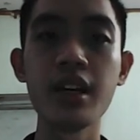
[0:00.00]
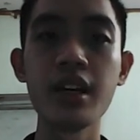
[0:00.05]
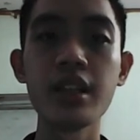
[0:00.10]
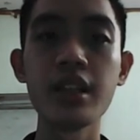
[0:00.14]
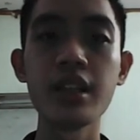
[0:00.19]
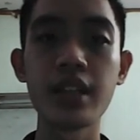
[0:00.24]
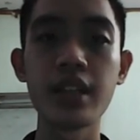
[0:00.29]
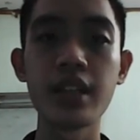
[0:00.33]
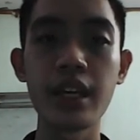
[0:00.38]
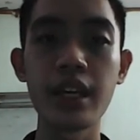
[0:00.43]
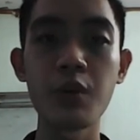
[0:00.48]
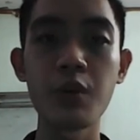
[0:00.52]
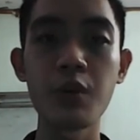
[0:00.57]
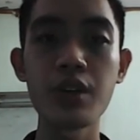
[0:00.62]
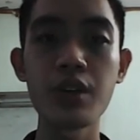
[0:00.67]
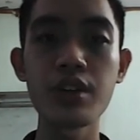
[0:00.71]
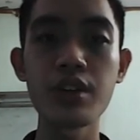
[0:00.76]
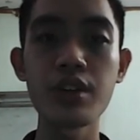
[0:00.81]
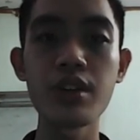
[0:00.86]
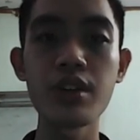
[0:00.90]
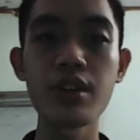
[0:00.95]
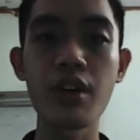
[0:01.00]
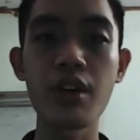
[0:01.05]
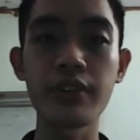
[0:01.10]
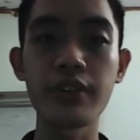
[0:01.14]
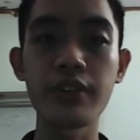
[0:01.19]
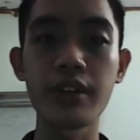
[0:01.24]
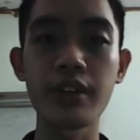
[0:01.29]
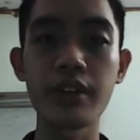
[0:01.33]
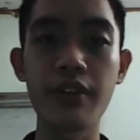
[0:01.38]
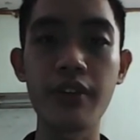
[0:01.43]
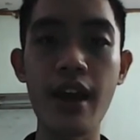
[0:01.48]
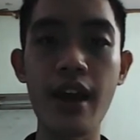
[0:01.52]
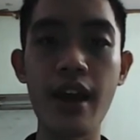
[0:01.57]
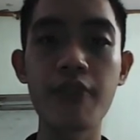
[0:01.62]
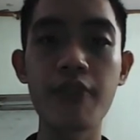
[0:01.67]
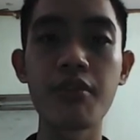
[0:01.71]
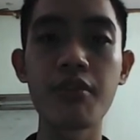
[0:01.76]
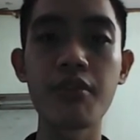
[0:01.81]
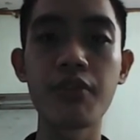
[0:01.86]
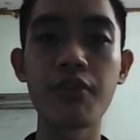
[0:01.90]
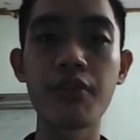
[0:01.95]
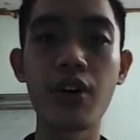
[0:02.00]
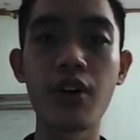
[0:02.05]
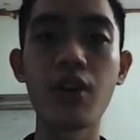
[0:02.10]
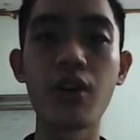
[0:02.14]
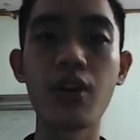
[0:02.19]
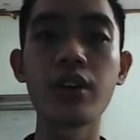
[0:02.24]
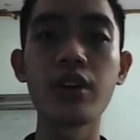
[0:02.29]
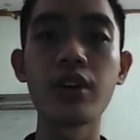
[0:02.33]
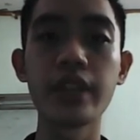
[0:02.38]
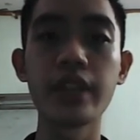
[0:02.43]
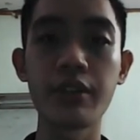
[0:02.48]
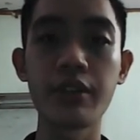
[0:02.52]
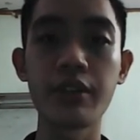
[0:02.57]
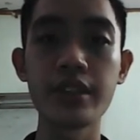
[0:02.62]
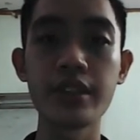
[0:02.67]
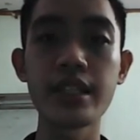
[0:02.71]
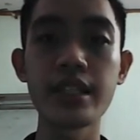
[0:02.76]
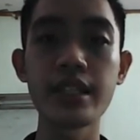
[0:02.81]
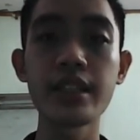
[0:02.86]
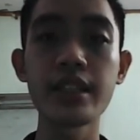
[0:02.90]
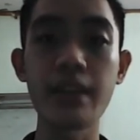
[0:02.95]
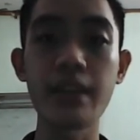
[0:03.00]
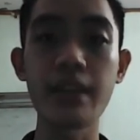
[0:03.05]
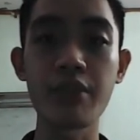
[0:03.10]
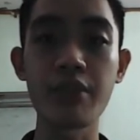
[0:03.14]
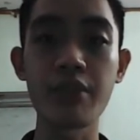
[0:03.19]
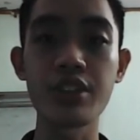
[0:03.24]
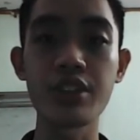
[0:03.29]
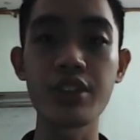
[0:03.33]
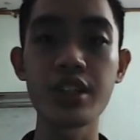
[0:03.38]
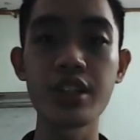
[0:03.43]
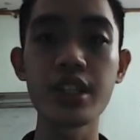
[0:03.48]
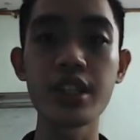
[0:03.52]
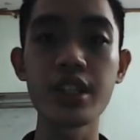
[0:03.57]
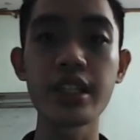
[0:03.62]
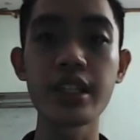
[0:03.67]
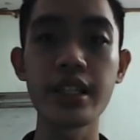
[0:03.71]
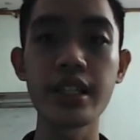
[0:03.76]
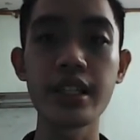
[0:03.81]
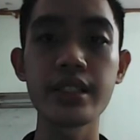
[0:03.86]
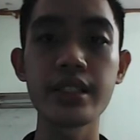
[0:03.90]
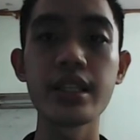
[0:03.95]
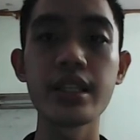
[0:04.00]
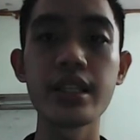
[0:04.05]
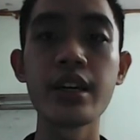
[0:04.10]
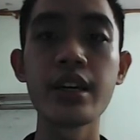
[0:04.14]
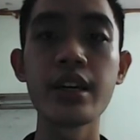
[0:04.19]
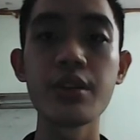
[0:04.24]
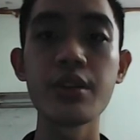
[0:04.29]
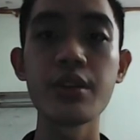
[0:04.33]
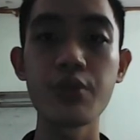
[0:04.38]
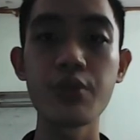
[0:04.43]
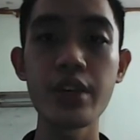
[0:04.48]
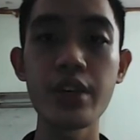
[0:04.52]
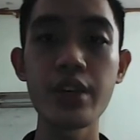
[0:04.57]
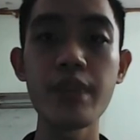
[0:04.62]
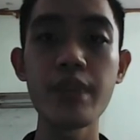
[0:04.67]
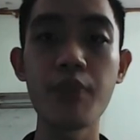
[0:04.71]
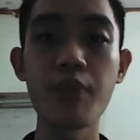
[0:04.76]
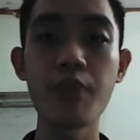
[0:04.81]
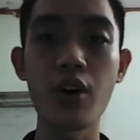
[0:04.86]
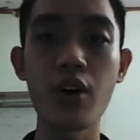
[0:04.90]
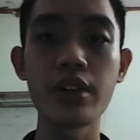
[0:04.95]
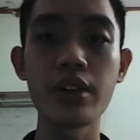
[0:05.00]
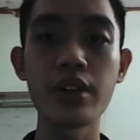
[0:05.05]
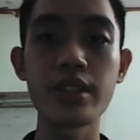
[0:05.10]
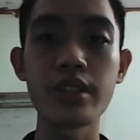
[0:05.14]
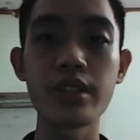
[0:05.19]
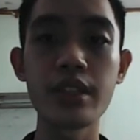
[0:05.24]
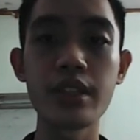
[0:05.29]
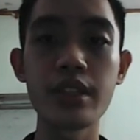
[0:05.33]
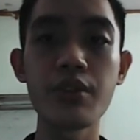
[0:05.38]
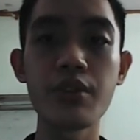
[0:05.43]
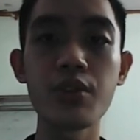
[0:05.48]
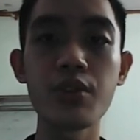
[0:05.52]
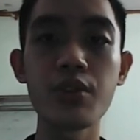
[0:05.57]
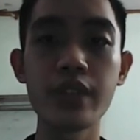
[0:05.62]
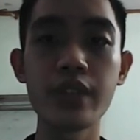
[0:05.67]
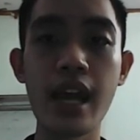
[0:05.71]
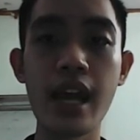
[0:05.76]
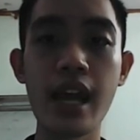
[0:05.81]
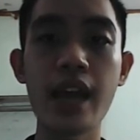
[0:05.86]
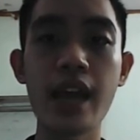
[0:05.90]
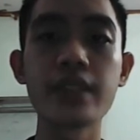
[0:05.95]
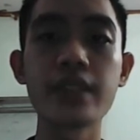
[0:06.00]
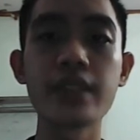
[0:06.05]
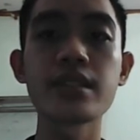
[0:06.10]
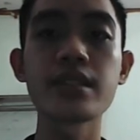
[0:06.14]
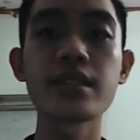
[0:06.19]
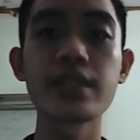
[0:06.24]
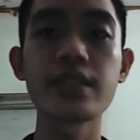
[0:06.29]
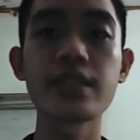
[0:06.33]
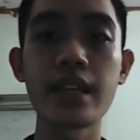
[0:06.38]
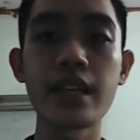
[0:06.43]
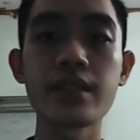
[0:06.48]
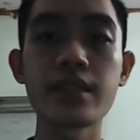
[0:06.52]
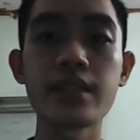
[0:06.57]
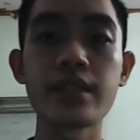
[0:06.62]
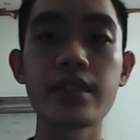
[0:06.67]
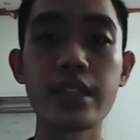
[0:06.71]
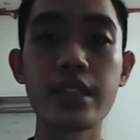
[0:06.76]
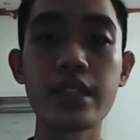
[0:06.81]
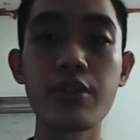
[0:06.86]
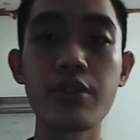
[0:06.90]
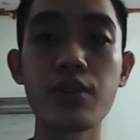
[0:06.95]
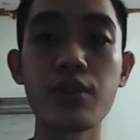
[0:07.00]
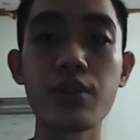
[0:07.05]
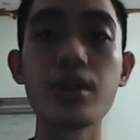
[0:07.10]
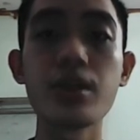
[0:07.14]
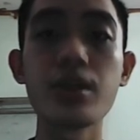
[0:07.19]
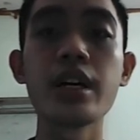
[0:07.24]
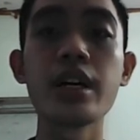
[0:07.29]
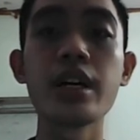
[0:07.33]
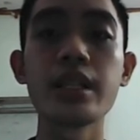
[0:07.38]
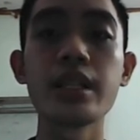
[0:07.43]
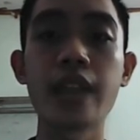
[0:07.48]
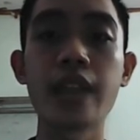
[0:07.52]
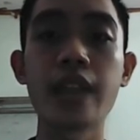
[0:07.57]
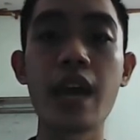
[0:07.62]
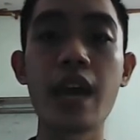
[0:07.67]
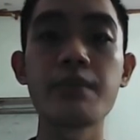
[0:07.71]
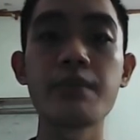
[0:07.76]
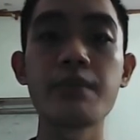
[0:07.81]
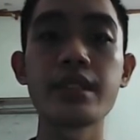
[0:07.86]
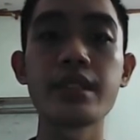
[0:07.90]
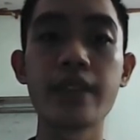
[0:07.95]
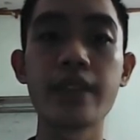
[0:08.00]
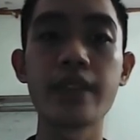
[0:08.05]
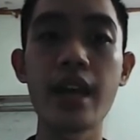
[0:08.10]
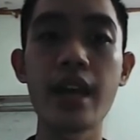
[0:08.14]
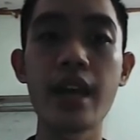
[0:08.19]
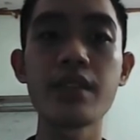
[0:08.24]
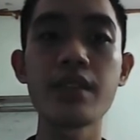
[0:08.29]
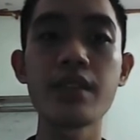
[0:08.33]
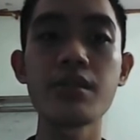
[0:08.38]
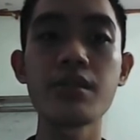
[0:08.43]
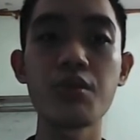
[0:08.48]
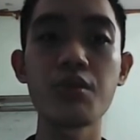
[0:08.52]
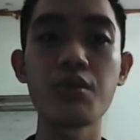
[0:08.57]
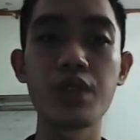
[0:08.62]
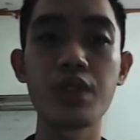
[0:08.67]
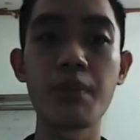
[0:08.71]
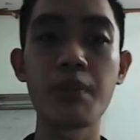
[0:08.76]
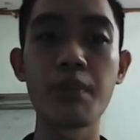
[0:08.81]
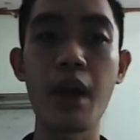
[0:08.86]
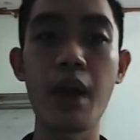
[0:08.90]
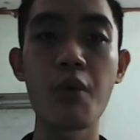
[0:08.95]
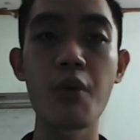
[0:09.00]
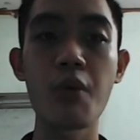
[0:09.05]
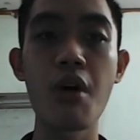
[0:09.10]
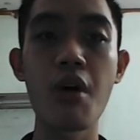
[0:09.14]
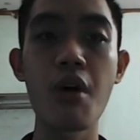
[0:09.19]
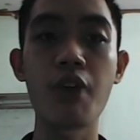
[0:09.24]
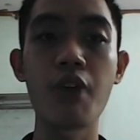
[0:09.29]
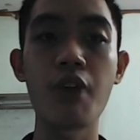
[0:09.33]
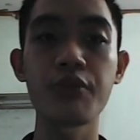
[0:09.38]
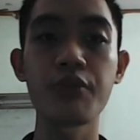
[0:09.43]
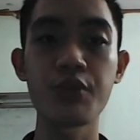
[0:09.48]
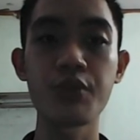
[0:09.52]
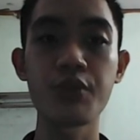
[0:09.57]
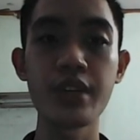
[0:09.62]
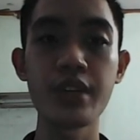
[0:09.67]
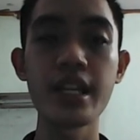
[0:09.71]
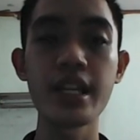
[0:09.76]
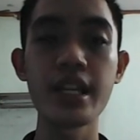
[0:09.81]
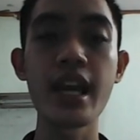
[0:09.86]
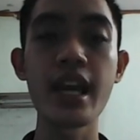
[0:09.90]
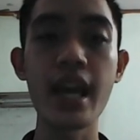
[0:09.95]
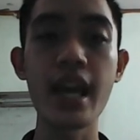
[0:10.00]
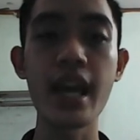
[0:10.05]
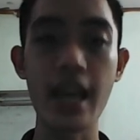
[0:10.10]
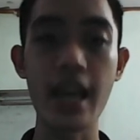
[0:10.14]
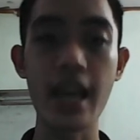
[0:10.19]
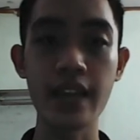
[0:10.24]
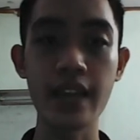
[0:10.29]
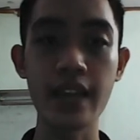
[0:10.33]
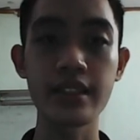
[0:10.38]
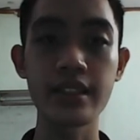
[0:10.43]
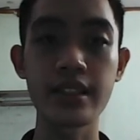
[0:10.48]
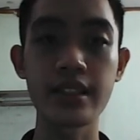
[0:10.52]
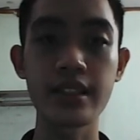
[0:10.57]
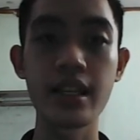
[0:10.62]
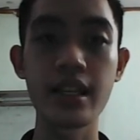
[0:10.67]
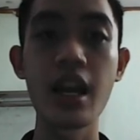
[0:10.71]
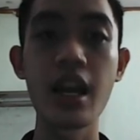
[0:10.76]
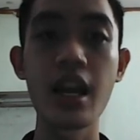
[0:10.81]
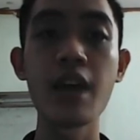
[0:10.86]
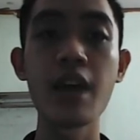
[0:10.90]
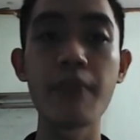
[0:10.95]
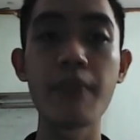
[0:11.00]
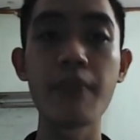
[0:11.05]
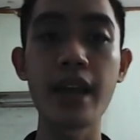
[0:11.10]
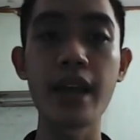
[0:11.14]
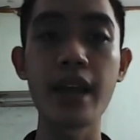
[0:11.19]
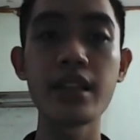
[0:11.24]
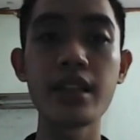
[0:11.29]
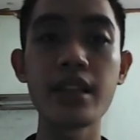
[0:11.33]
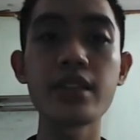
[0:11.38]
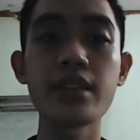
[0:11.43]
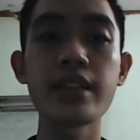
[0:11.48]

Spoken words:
The equation of the graph for decreasing temperature is 3.0960 times 10 to the power of 3x minus